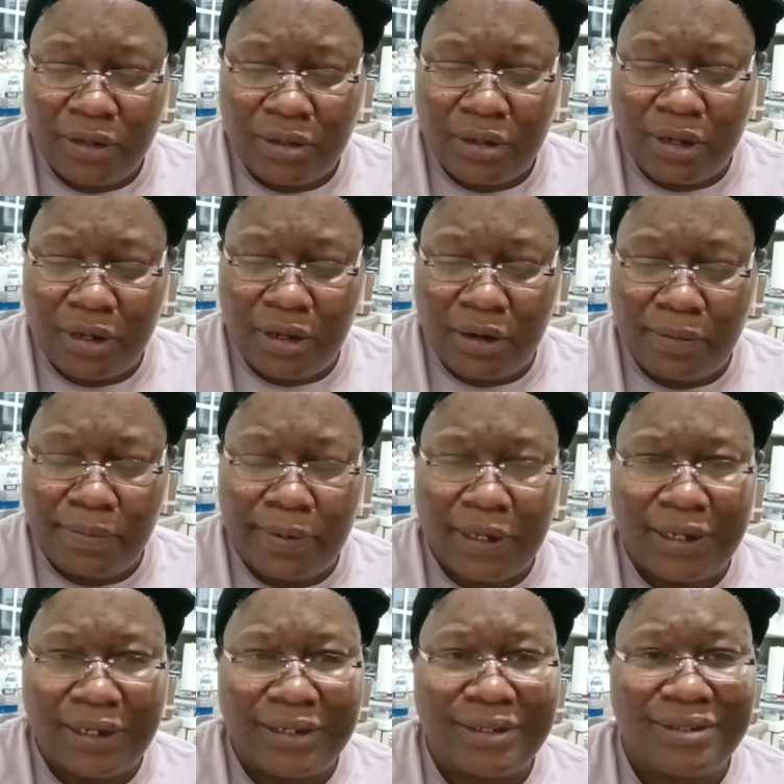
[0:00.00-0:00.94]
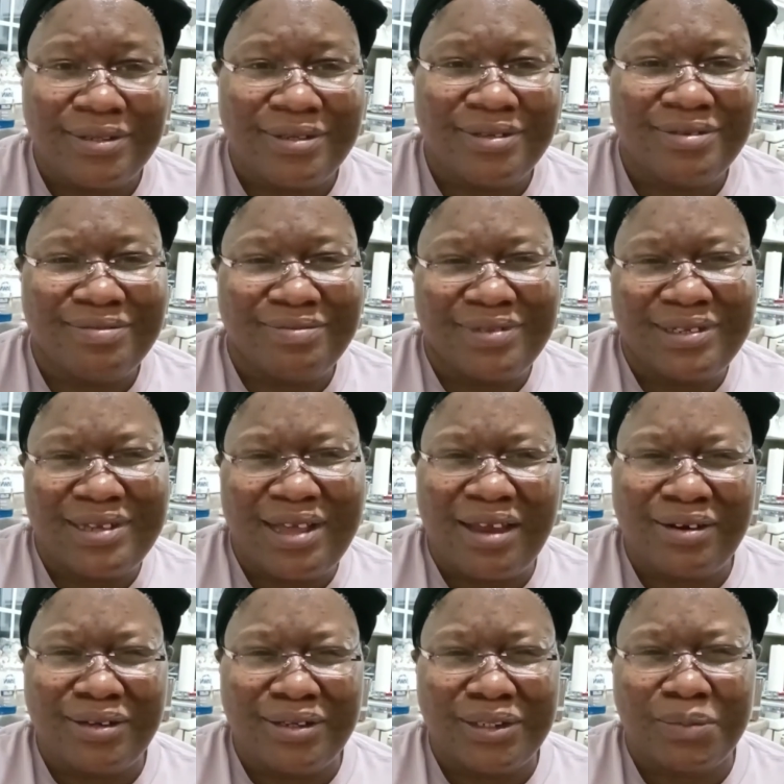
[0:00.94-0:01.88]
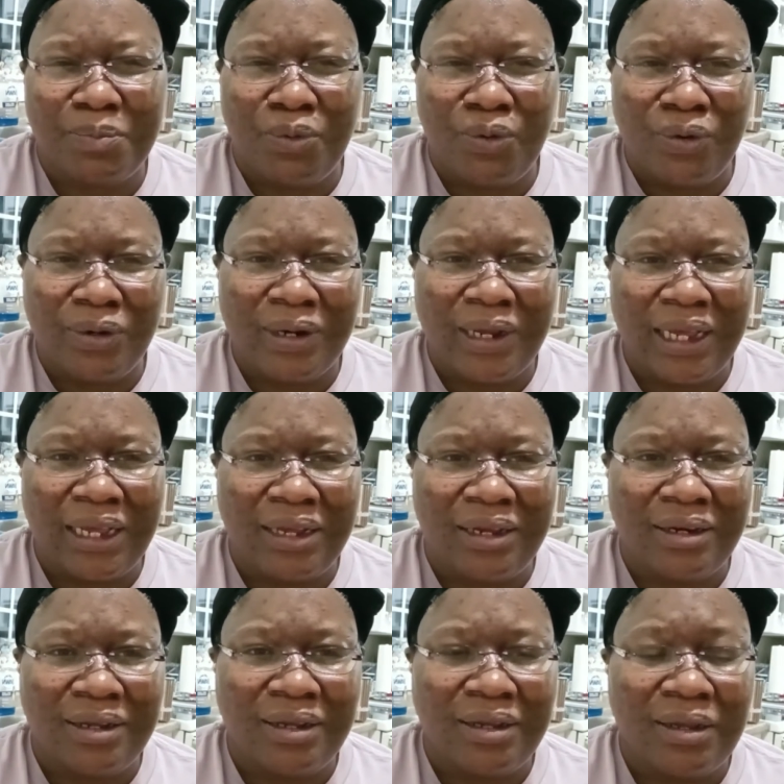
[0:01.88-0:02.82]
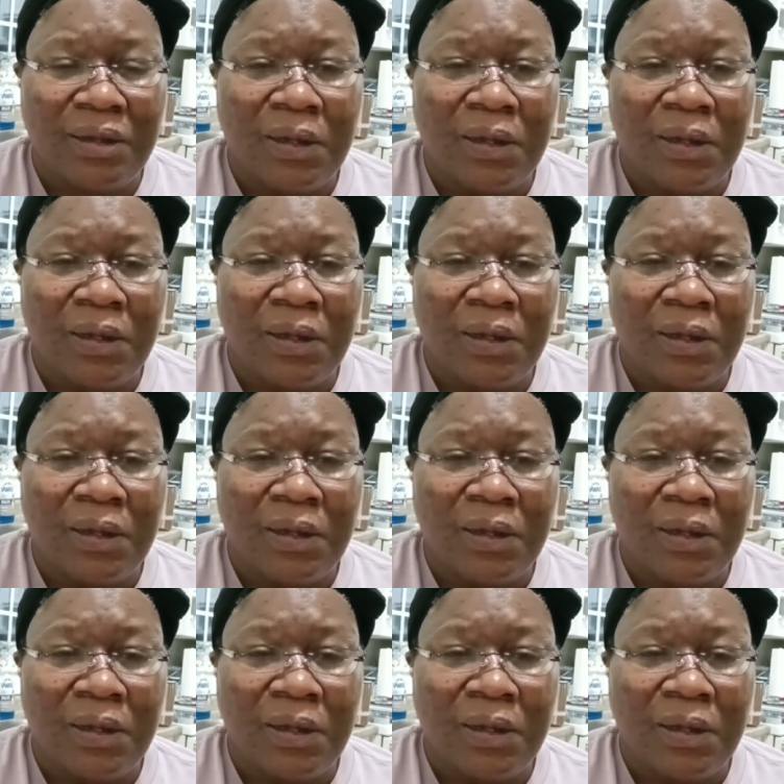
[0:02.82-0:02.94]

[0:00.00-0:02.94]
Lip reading: the earbuds. That's kind of a spoiler, ain't it?